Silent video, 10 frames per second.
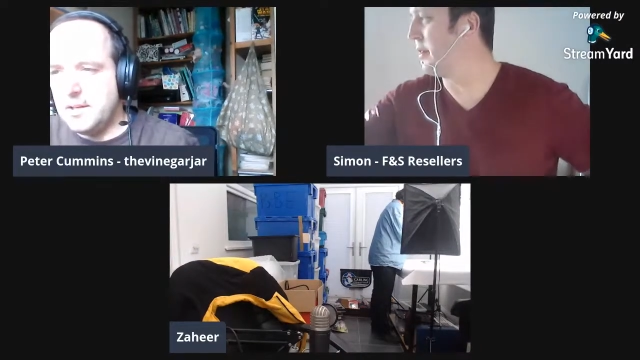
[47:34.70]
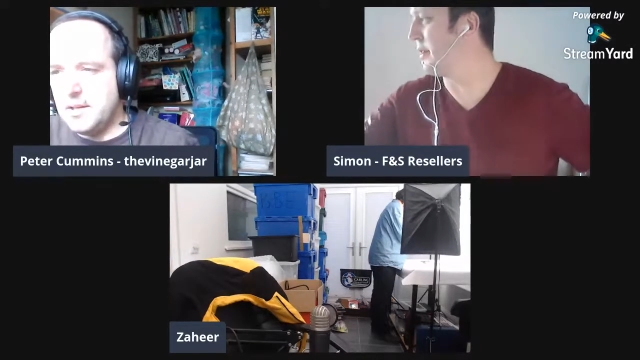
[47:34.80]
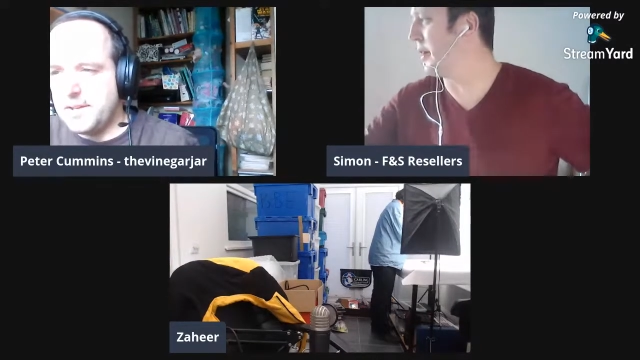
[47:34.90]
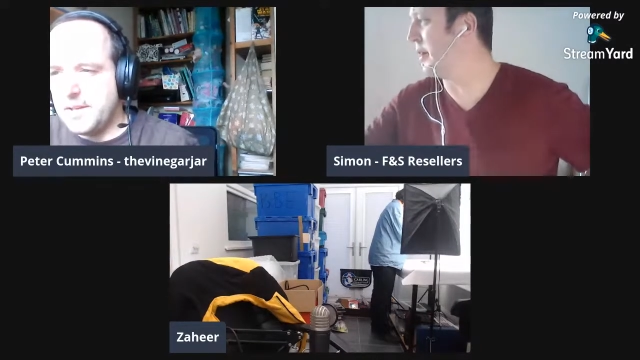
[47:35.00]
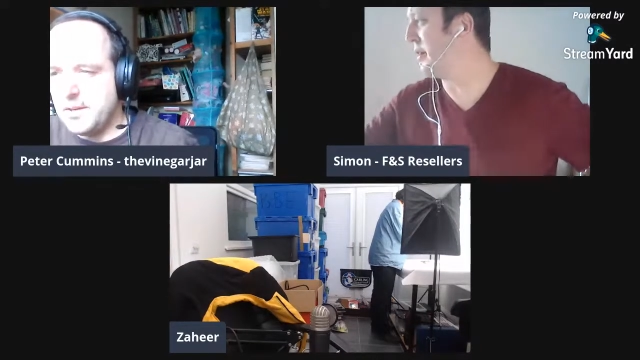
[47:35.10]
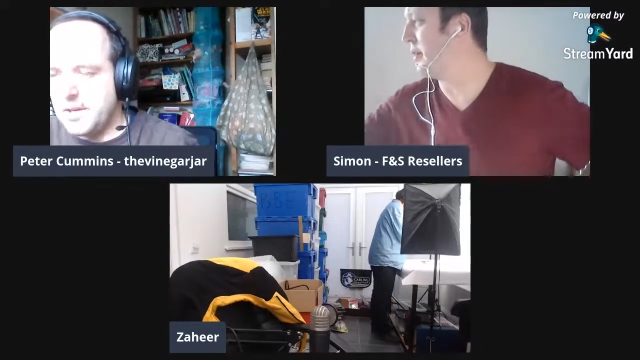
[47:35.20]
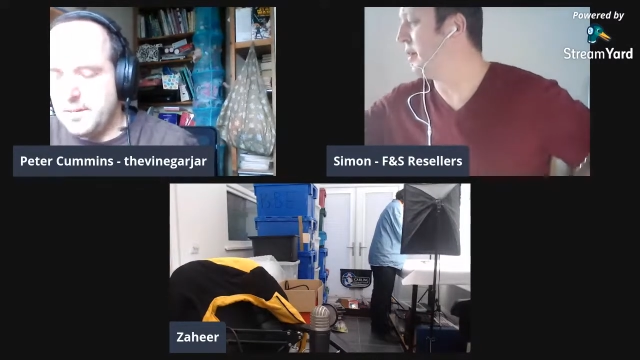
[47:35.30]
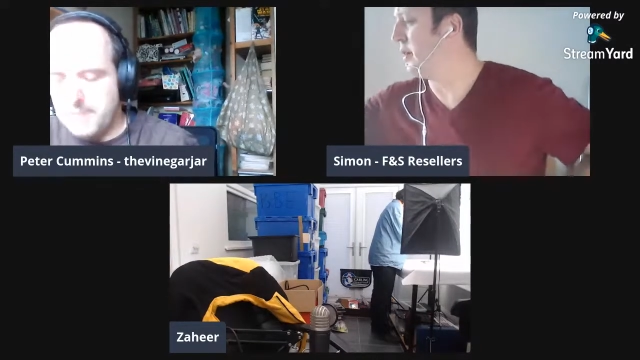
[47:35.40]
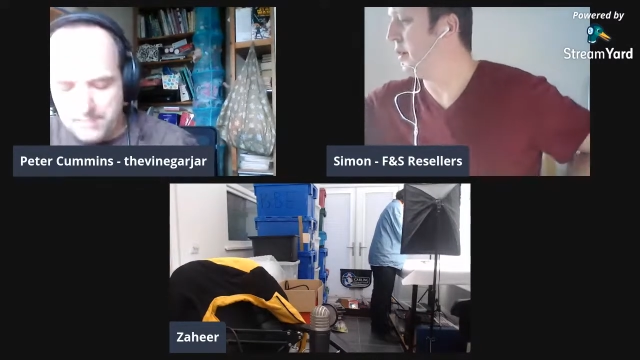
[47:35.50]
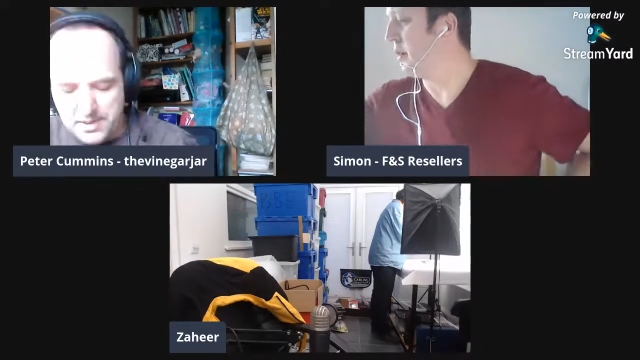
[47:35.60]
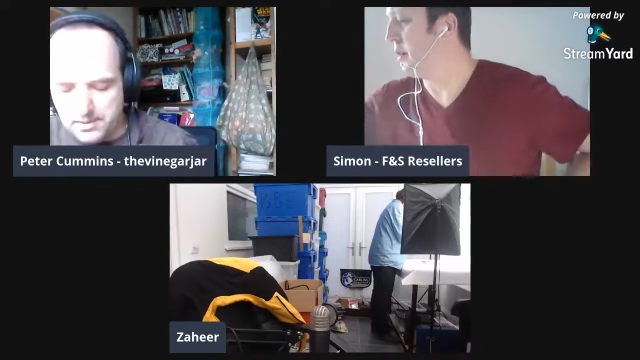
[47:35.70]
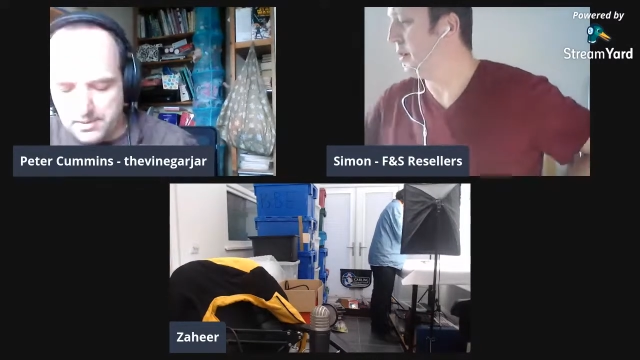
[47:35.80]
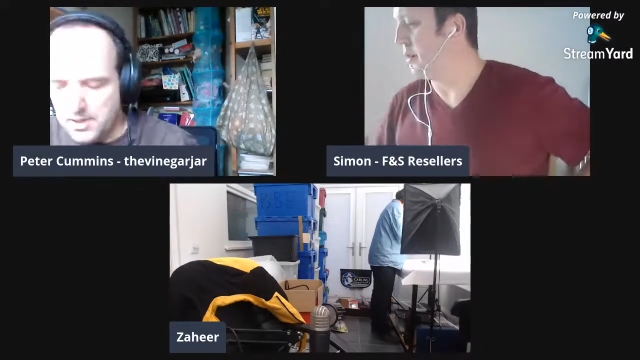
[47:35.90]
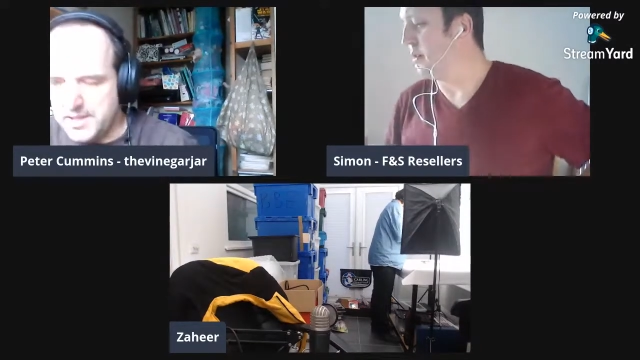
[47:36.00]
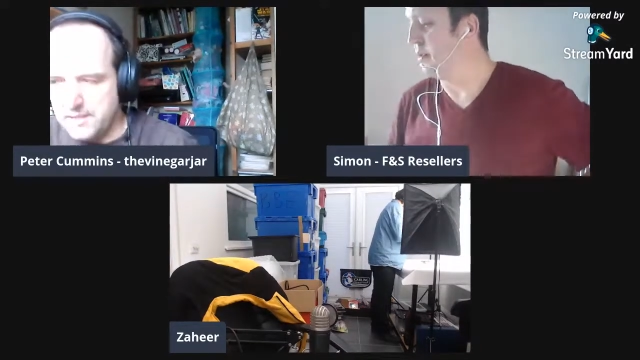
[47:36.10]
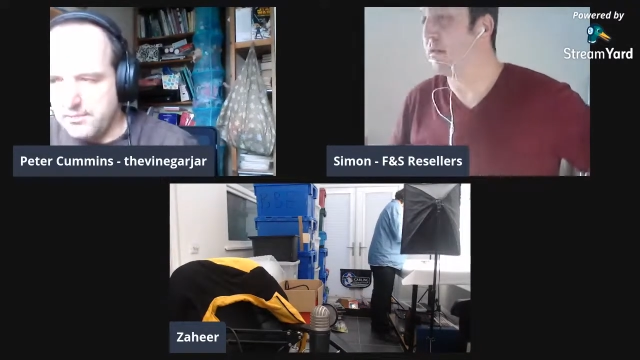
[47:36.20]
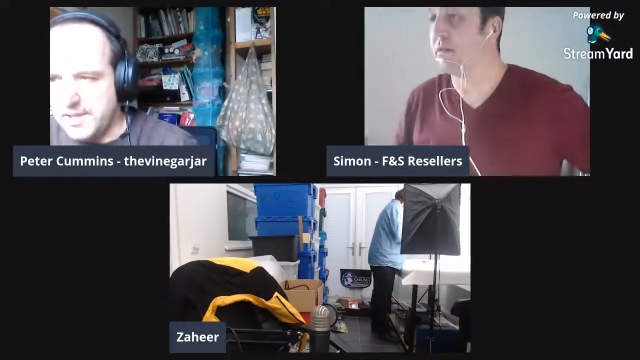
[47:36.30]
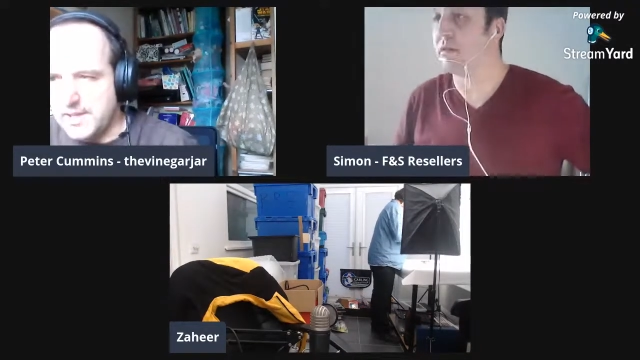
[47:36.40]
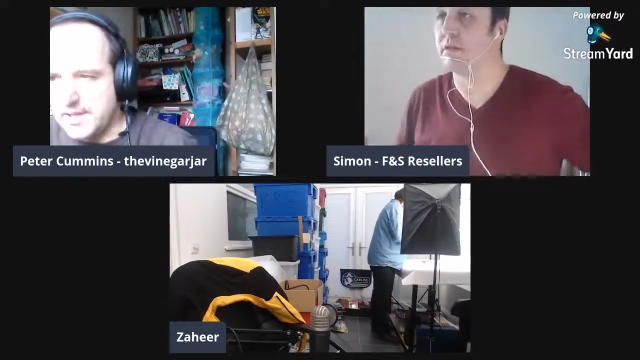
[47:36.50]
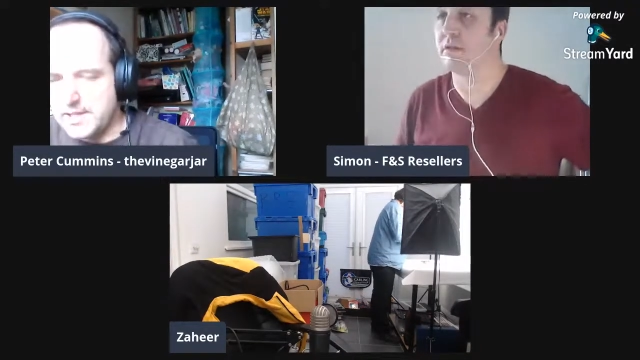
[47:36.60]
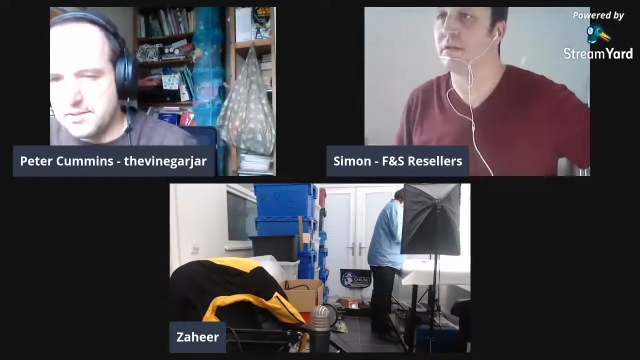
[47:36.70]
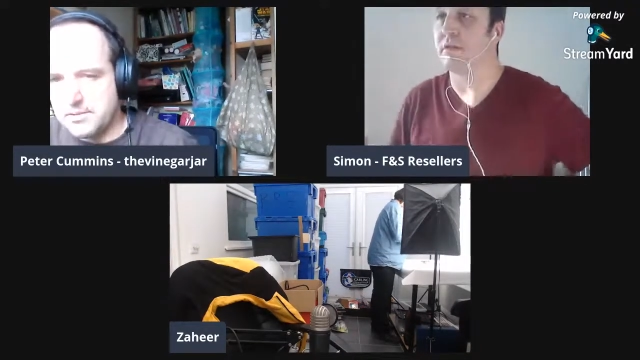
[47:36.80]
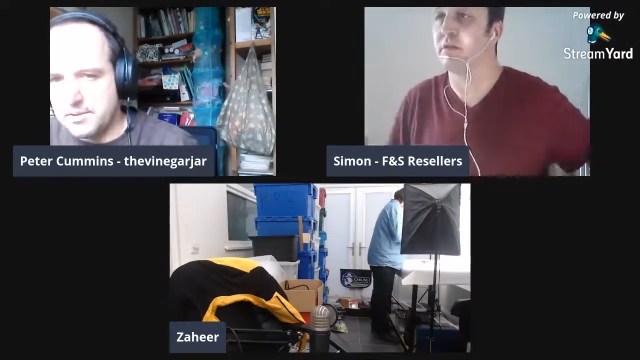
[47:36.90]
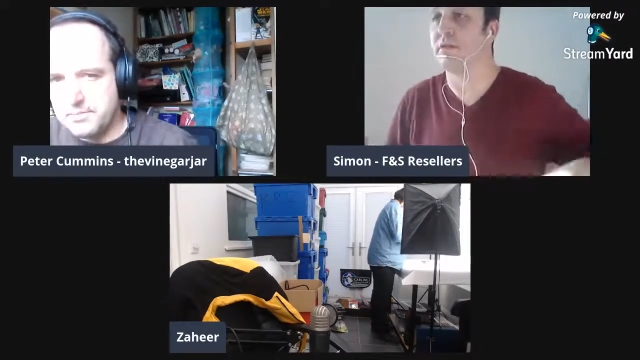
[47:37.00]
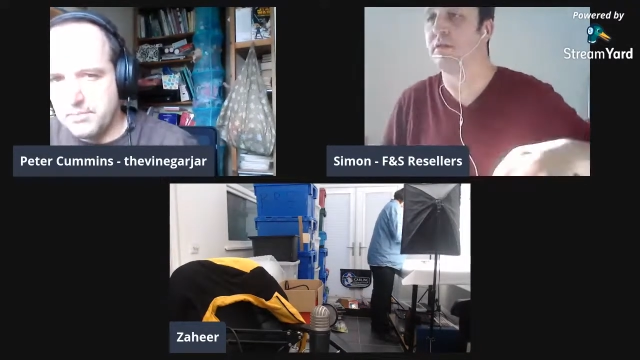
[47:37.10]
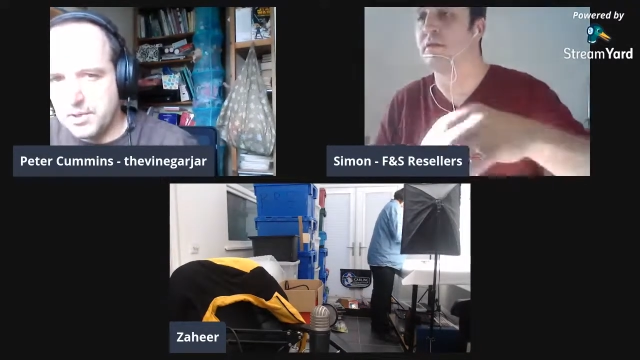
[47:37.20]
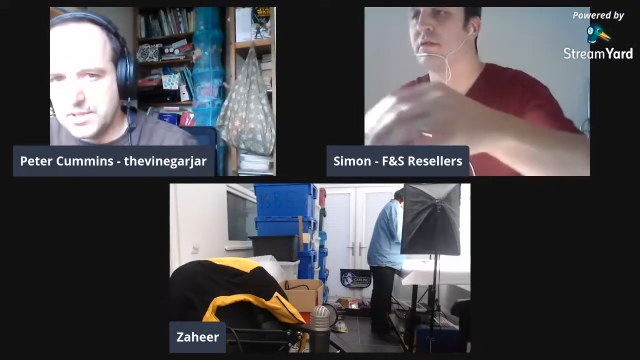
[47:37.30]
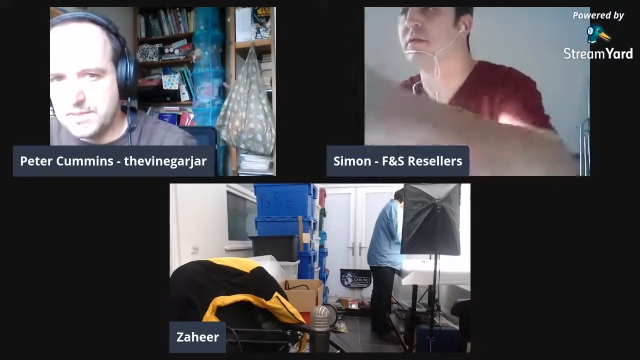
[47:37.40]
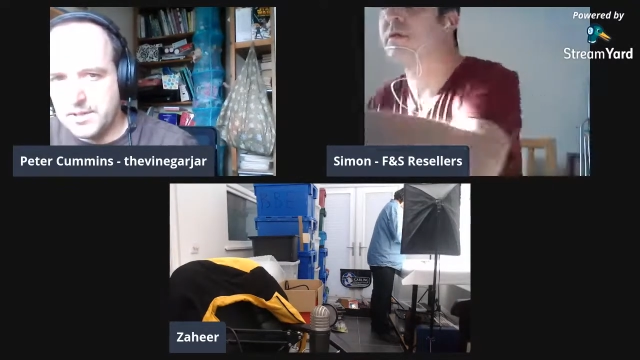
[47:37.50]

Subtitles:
I think on eBay people don't read that description box.